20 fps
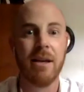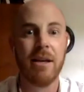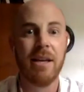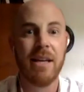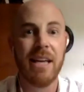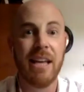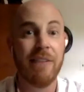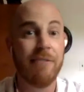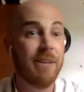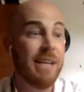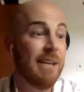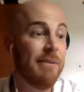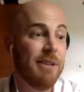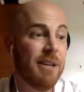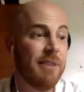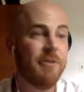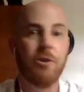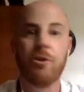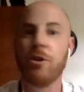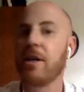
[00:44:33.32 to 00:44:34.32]
even
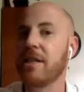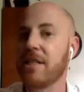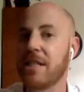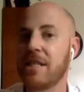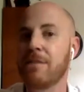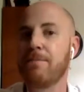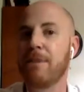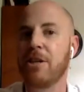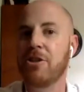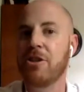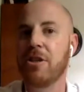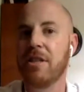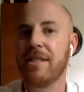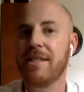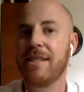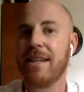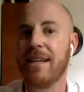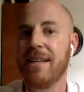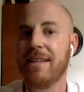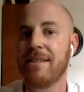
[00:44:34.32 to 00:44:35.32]
if you're not a
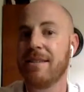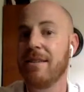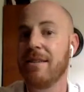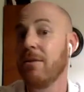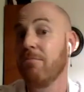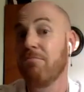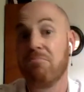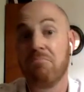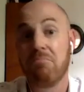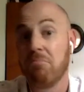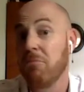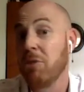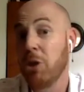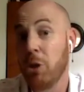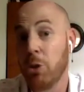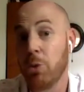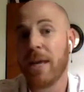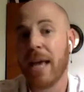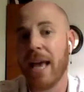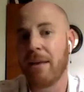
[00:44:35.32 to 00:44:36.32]
specialist in it,
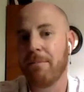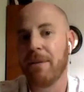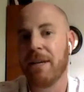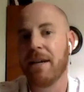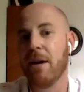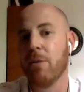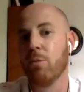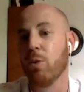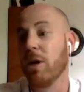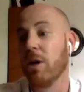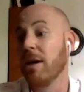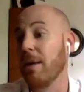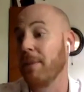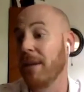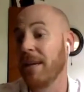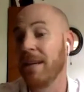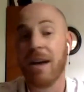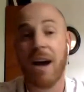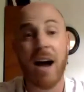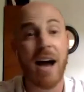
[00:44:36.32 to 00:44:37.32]
you can become one. I
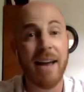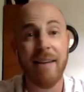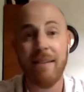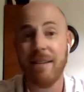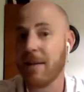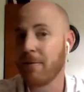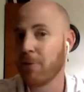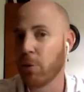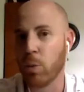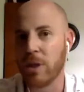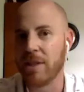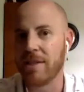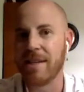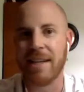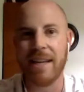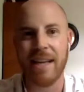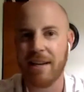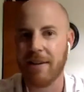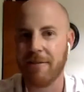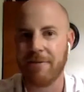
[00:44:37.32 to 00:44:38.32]
mean, I never went
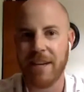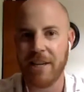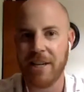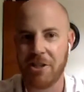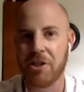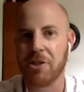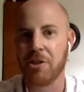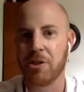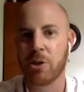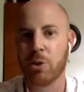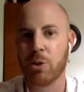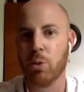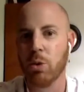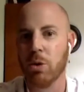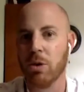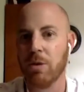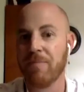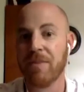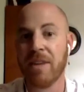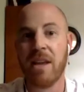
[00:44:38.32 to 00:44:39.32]
to innovation
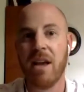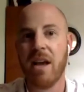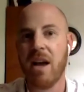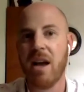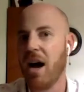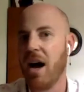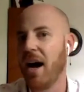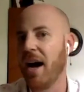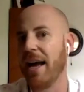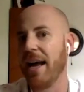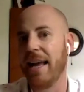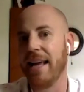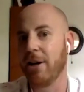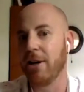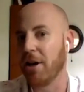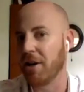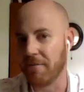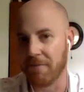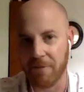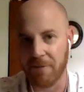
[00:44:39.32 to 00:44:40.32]
school. I
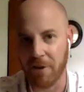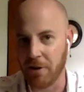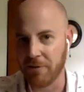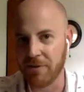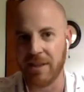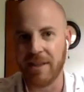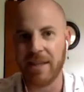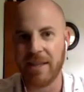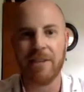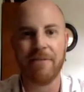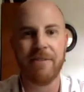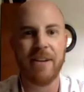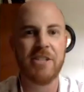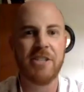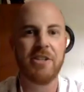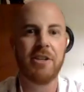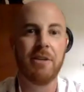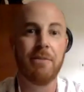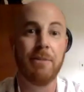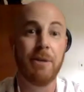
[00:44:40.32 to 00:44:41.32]
got involved in the
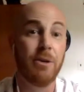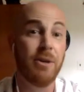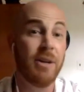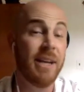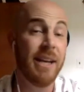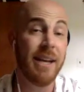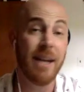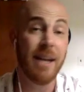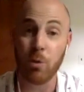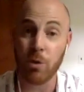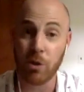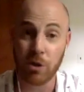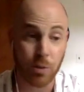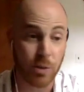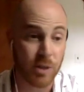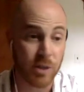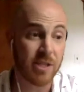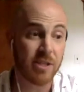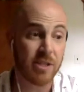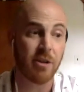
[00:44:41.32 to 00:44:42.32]
innovation community. I worked
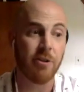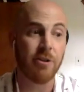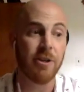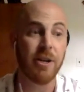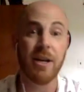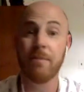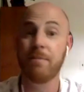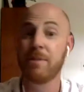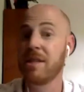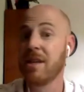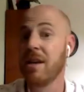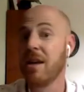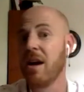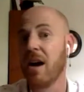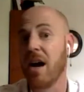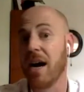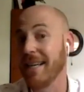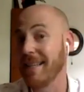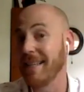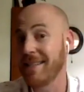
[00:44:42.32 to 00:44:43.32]
with startups.
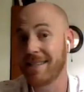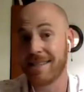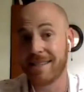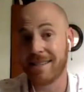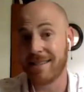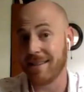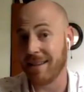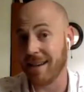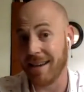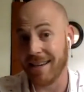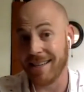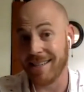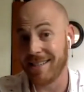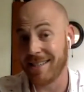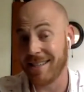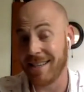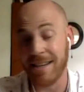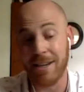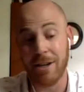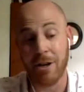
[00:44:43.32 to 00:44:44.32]
I
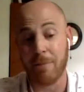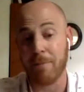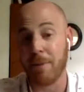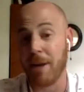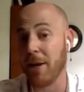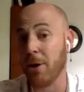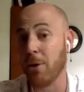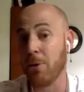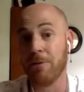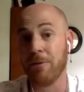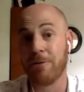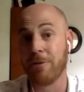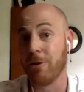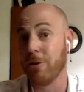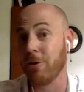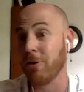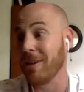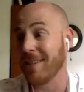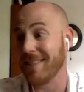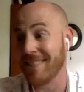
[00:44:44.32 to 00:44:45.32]
studied on my own
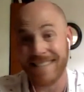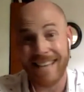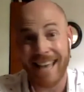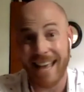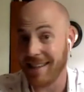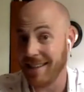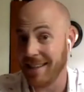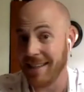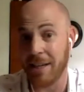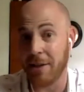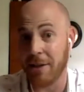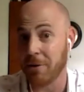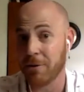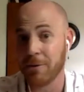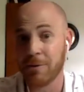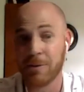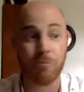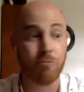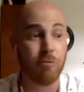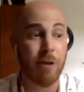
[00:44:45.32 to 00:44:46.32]
for 10
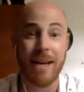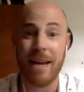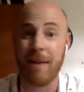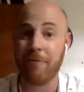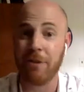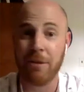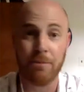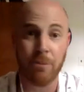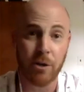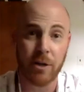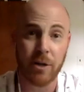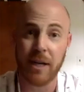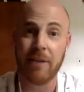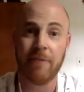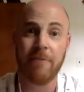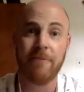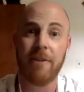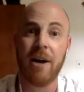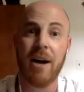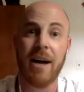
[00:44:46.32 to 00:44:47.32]
years, read every book I
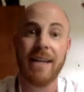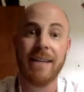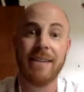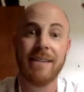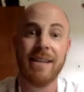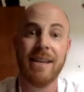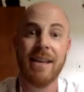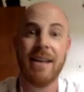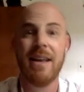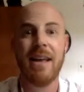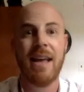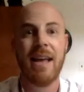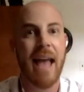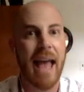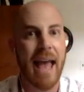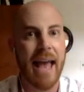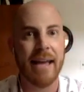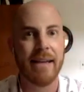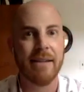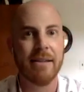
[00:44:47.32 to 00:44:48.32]
could find,
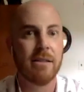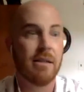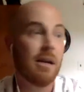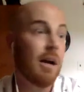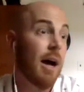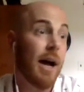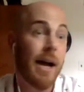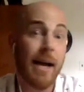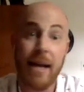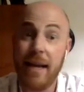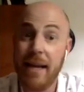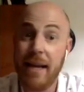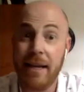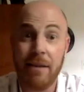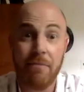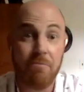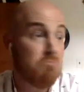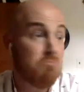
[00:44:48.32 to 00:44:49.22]
and I